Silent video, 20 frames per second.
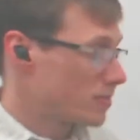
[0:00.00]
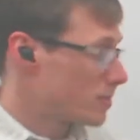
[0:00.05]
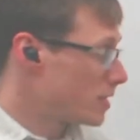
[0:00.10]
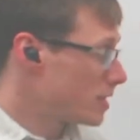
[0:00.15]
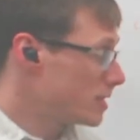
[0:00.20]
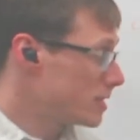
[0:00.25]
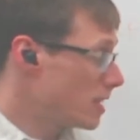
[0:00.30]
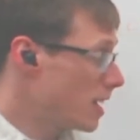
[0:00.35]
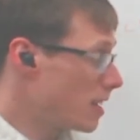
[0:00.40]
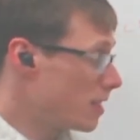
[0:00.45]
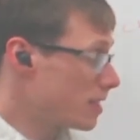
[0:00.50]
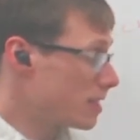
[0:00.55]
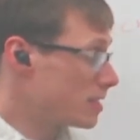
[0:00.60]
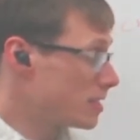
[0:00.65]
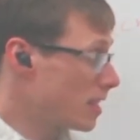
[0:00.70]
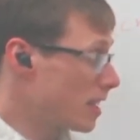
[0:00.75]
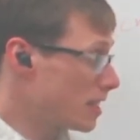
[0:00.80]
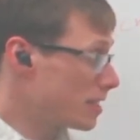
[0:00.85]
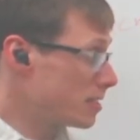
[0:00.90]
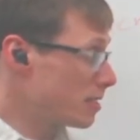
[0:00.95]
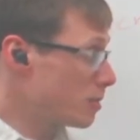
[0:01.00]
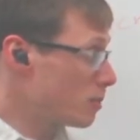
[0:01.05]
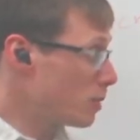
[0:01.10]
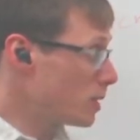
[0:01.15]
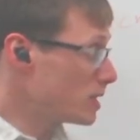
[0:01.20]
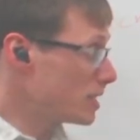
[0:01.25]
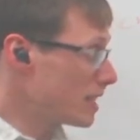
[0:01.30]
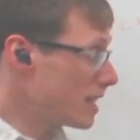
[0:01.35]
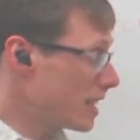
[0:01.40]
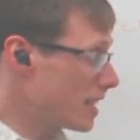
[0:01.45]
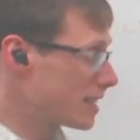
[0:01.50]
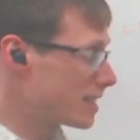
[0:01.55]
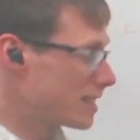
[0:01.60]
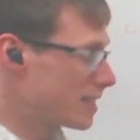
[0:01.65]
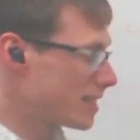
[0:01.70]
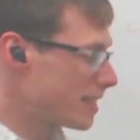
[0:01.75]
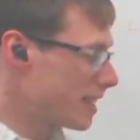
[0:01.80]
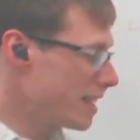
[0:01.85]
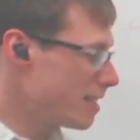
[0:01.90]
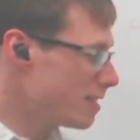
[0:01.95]
it wasn't
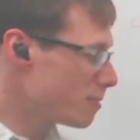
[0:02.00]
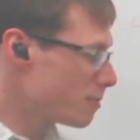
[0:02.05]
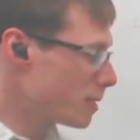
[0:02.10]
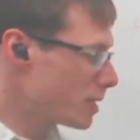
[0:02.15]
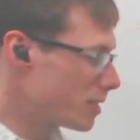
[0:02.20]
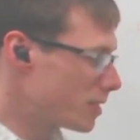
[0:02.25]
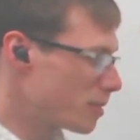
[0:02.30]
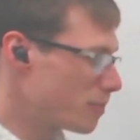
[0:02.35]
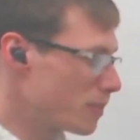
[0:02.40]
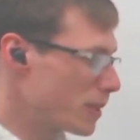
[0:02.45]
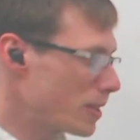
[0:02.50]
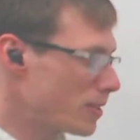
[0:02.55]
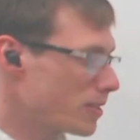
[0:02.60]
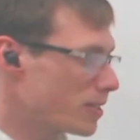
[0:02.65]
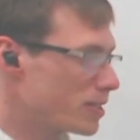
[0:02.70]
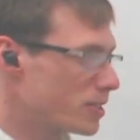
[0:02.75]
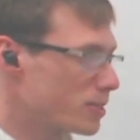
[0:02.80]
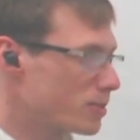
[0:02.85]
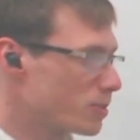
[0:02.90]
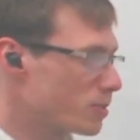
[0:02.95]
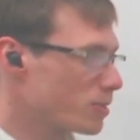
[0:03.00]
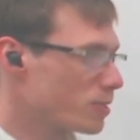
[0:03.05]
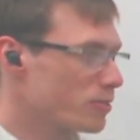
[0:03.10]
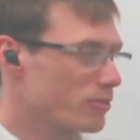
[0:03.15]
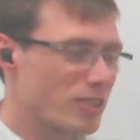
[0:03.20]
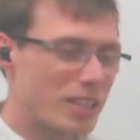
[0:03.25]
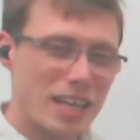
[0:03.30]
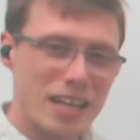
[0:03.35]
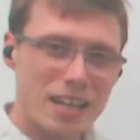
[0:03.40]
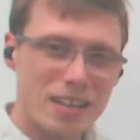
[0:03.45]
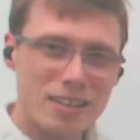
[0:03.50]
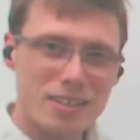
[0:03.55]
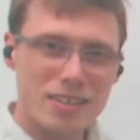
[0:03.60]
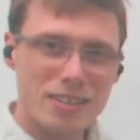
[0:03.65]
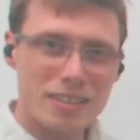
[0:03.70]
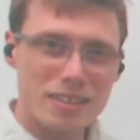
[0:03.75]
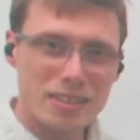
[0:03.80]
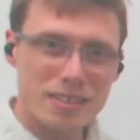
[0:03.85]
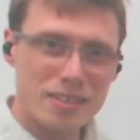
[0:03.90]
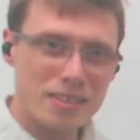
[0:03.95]
actually there when you compare the two or in
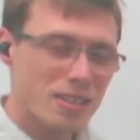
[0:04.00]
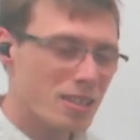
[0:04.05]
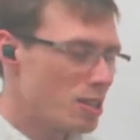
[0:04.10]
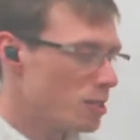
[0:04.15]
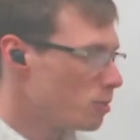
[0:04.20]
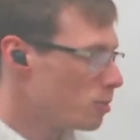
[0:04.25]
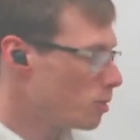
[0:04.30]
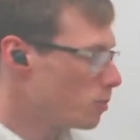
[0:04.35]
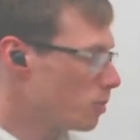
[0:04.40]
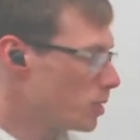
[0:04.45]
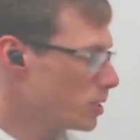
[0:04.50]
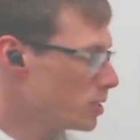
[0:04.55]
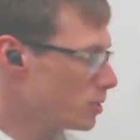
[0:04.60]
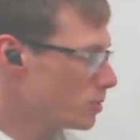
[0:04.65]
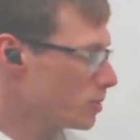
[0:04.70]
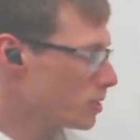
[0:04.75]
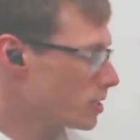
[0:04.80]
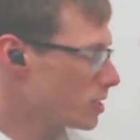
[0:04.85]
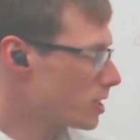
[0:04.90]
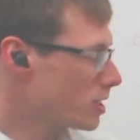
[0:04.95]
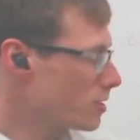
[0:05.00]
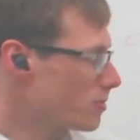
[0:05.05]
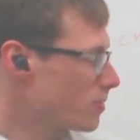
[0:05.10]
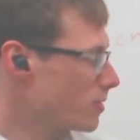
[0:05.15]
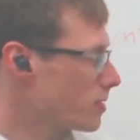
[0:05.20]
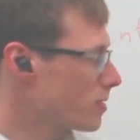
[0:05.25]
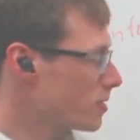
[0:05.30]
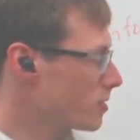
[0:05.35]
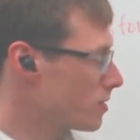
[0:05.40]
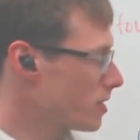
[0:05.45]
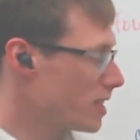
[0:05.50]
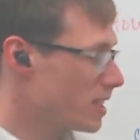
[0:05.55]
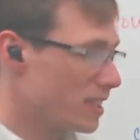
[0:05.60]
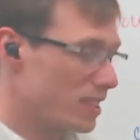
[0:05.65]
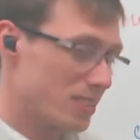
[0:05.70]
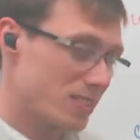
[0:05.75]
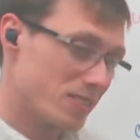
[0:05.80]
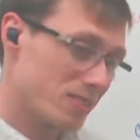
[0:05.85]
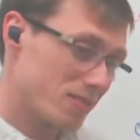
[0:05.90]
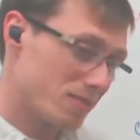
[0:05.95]
reality. But once you adjust for the
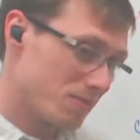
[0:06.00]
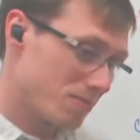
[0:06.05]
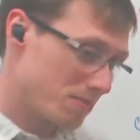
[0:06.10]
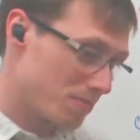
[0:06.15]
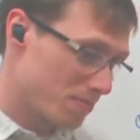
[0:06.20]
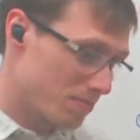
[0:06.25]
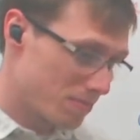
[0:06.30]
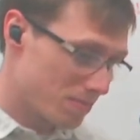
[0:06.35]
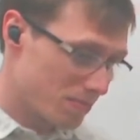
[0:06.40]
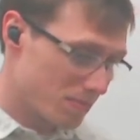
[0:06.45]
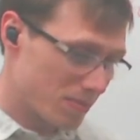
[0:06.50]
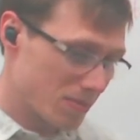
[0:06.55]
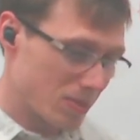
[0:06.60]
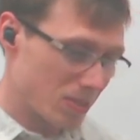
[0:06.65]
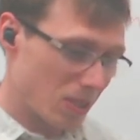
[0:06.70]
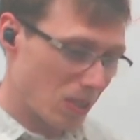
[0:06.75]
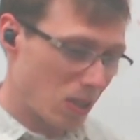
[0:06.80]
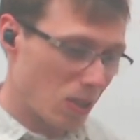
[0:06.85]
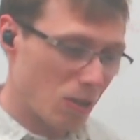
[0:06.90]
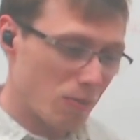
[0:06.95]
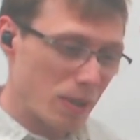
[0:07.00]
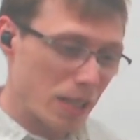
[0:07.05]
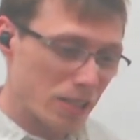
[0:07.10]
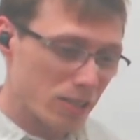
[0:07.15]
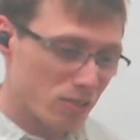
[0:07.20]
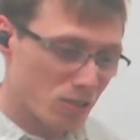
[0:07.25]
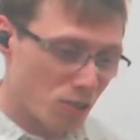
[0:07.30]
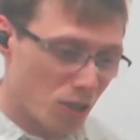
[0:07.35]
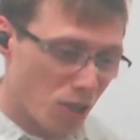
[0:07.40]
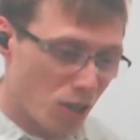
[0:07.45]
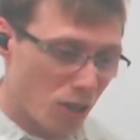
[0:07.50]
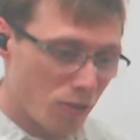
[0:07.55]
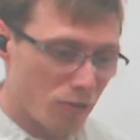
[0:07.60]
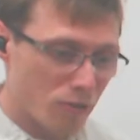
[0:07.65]
grades, all bets are off,